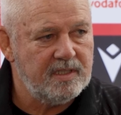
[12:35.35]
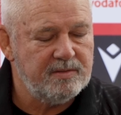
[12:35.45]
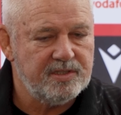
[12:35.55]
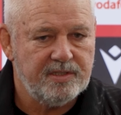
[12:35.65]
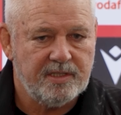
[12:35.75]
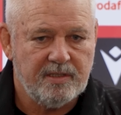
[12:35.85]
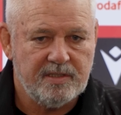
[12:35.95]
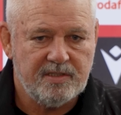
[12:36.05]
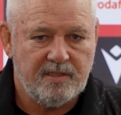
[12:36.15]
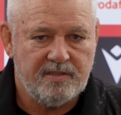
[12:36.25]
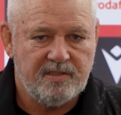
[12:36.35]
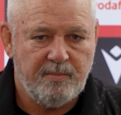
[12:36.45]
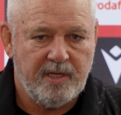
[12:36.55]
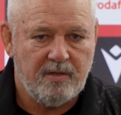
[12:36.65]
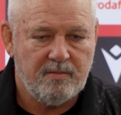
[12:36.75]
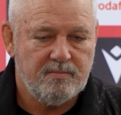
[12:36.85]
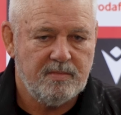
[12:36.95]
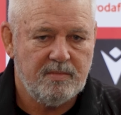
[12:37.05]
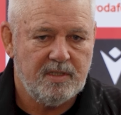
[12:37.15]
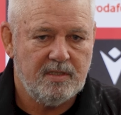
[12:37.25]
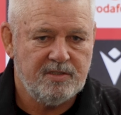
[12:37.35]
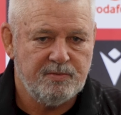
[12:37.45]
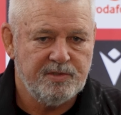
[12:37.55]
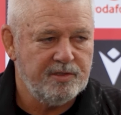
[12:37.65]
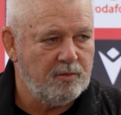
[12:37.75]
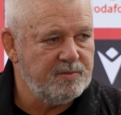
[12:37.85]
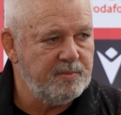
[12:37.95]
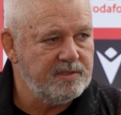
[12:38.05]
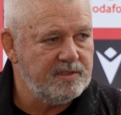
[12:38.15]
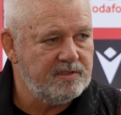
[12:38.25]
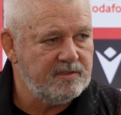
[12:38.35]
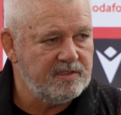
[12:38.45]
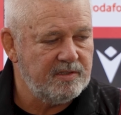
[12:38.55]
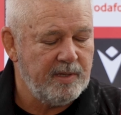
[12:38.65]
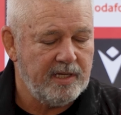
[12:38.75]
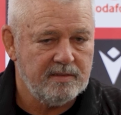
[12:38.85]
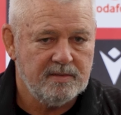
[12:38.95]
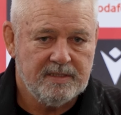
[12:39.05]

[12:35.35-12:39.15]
because you know it's it's about it's a results business and it's about